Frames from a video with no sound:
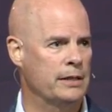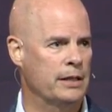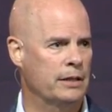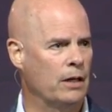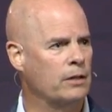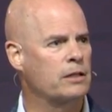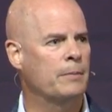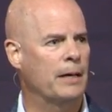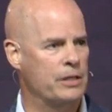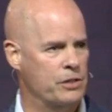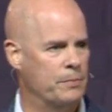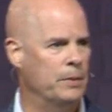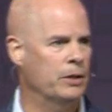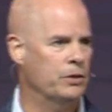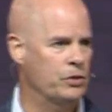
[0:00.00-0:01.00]
He talks about
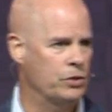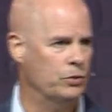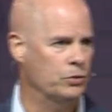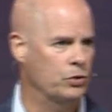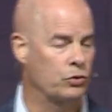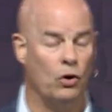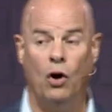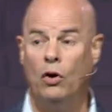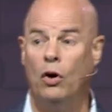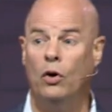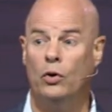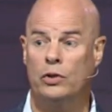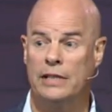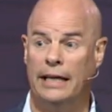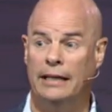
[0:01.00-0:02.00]
spiritual
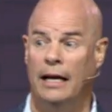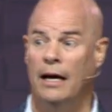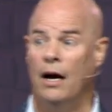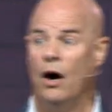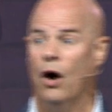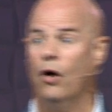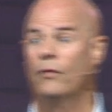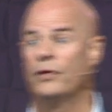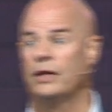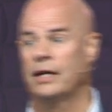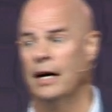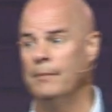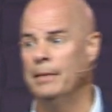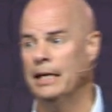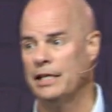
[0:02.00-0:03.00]
strongholds and
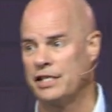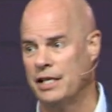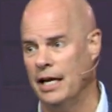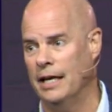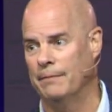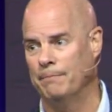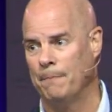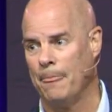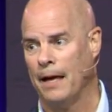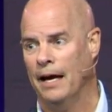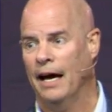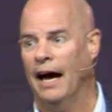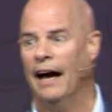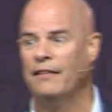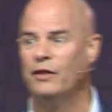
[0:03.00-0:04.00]
overcoming sin.
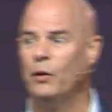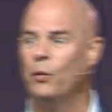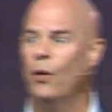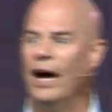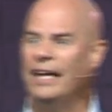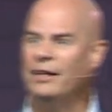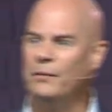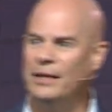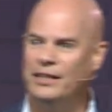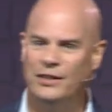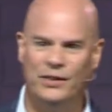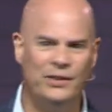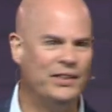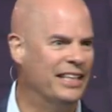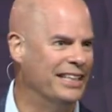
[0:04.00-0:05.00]
And the way that we
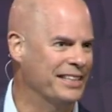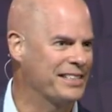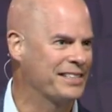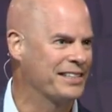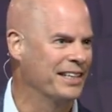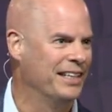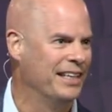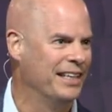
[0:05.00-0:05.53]
do this